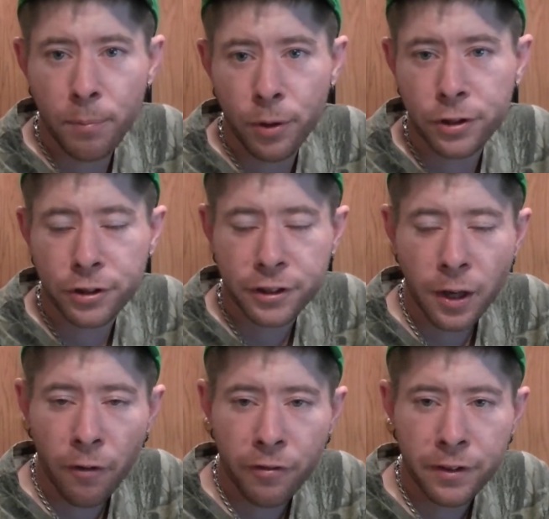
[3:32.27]
Put
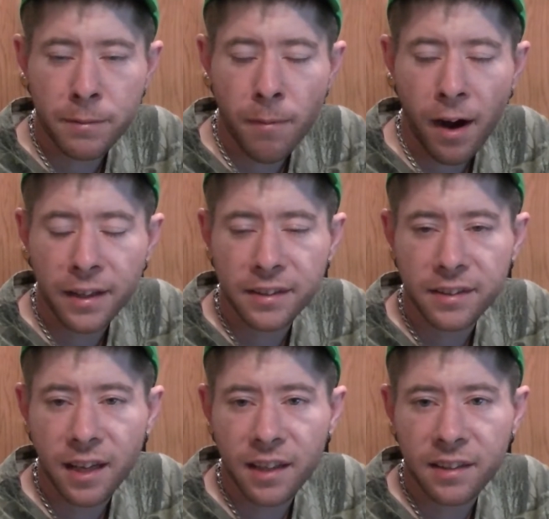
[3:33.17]
yourself in the
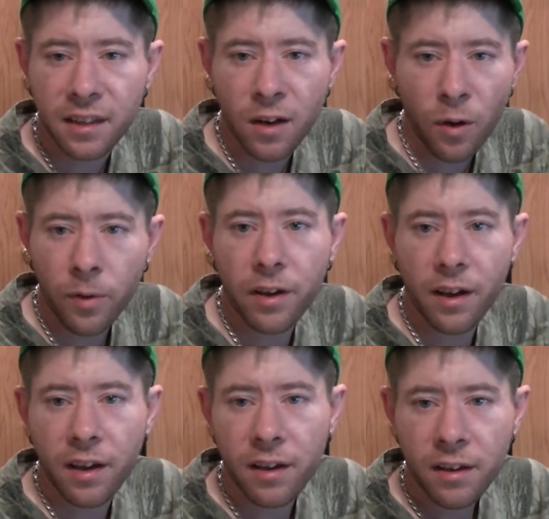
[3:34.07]
mindset that,
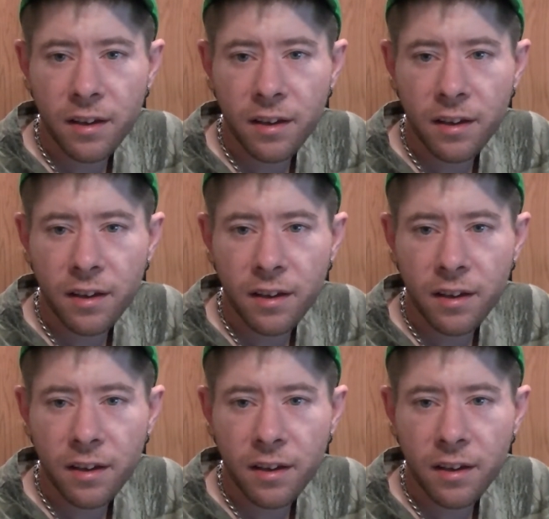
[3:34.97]
okay,